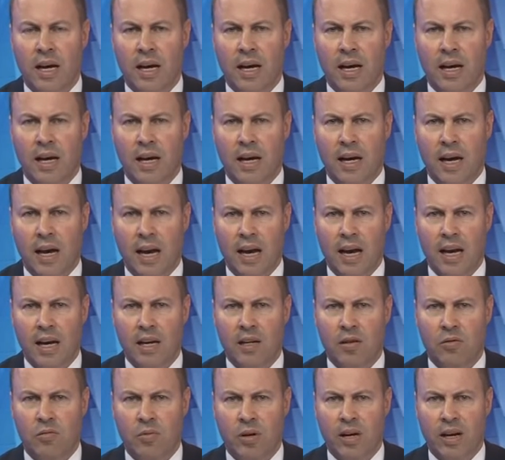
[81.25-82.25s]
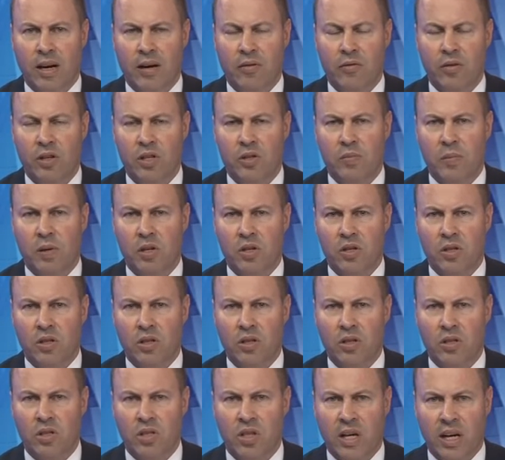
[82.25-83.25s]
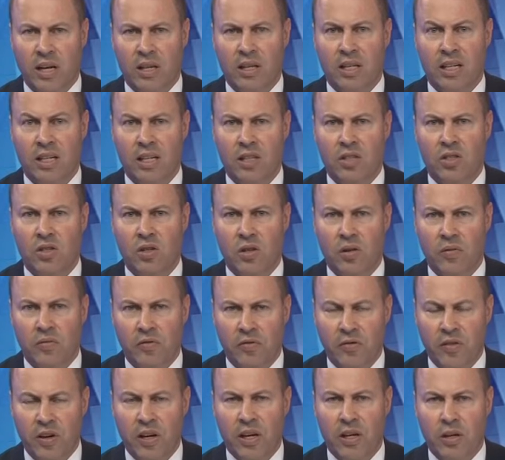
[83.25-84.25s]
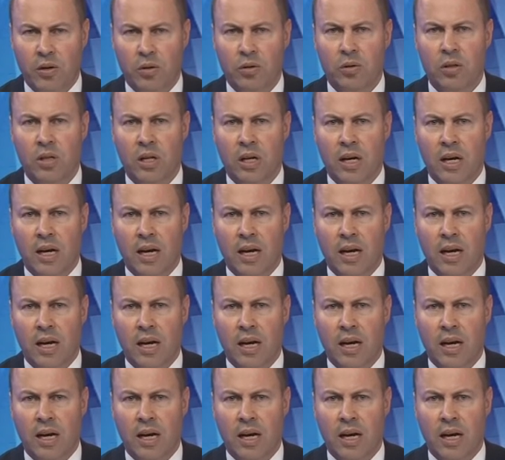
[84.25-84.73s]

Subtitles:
and recovery specialists out into the field,